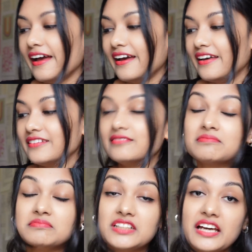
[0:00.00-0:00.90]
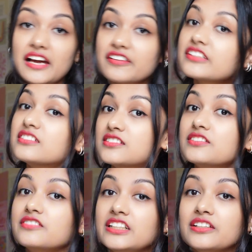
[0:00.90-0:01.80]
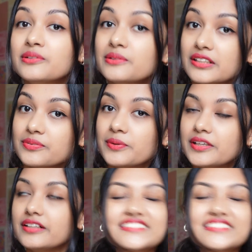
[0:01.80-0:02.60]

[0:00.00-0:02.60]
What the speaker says: And the characters are really cool as well.